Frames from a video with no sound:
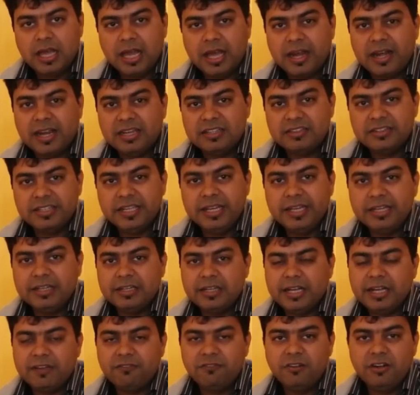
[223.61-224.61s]
and I
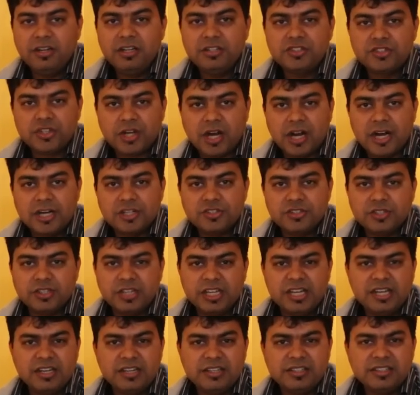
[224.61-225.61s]
think it will charge
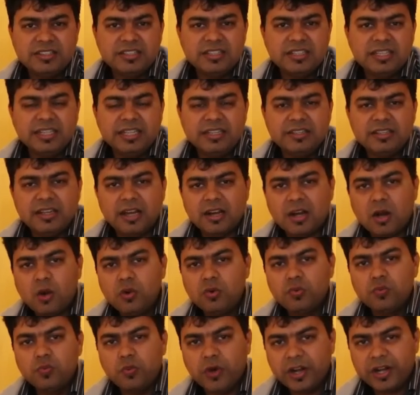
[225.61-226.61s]
in
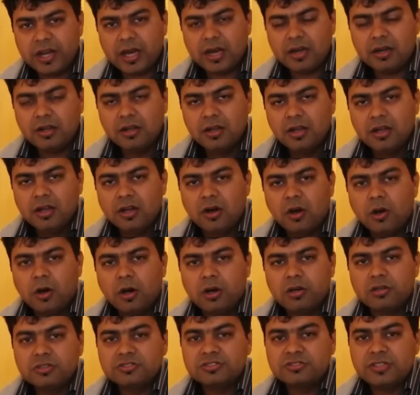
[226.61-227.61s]
around 1 hour
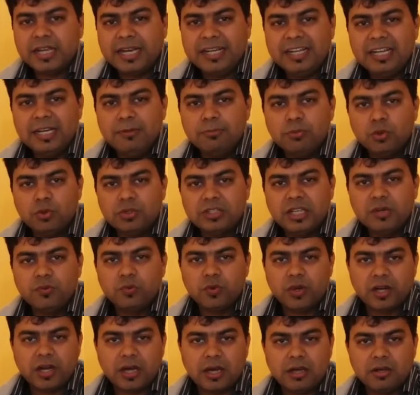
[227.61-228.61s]
or slightly more than
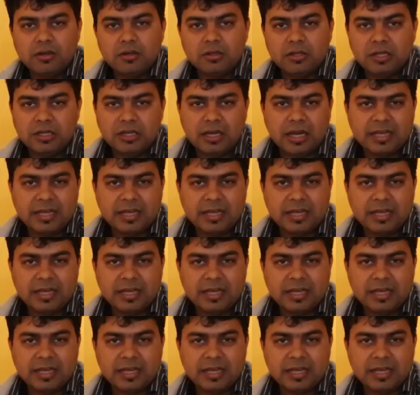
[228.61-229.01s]
1 hour.